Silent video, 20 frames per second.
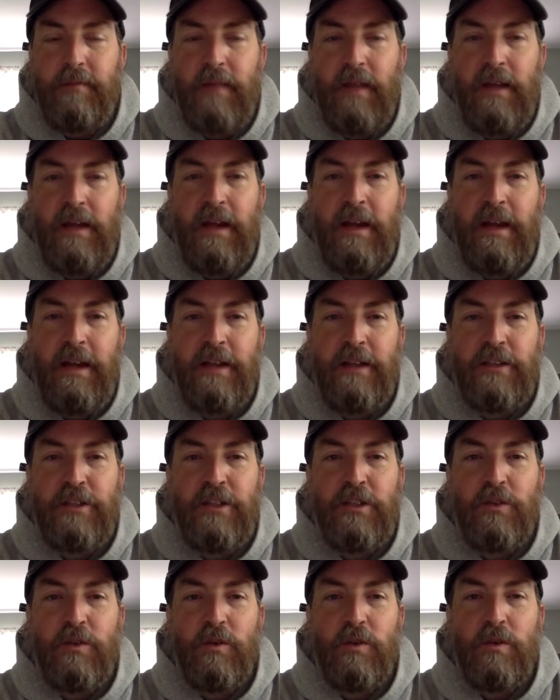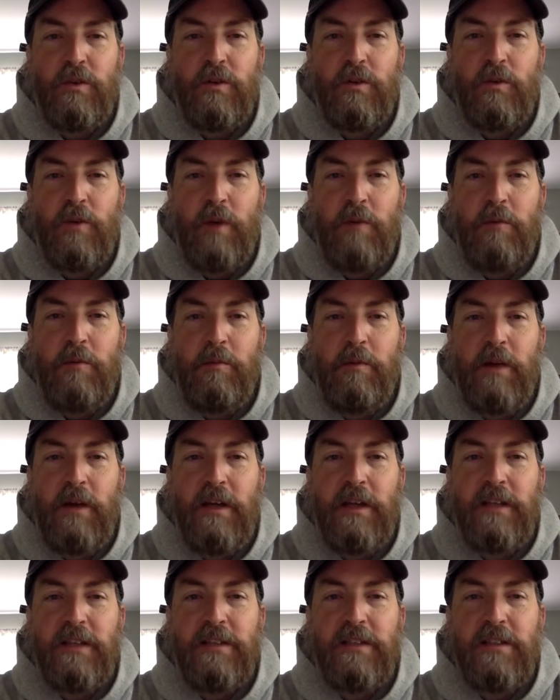And she told her to rub a
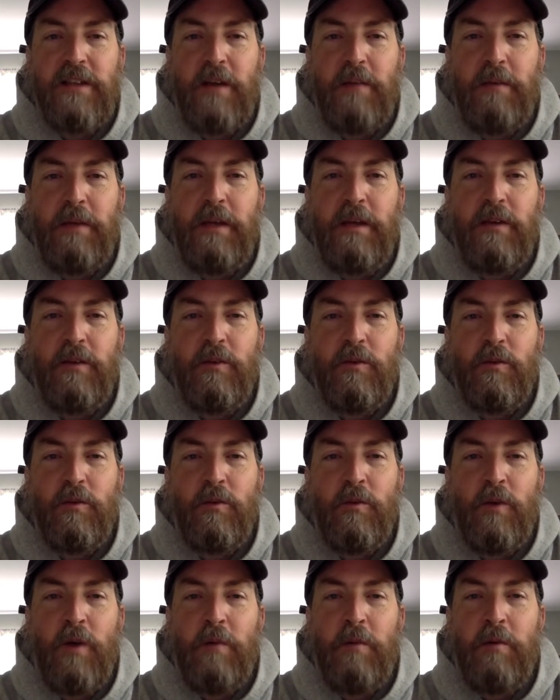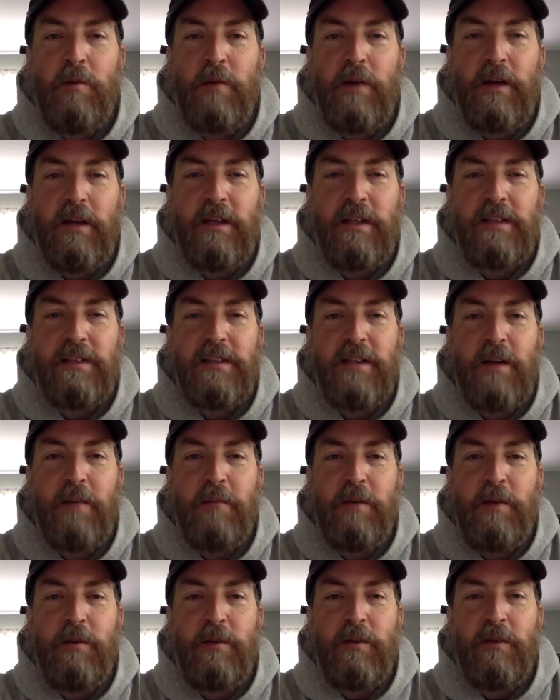monkey's tummy
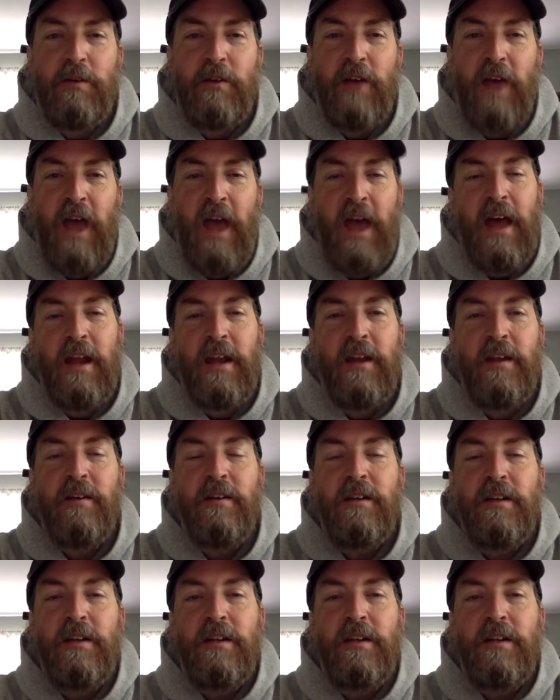with your head.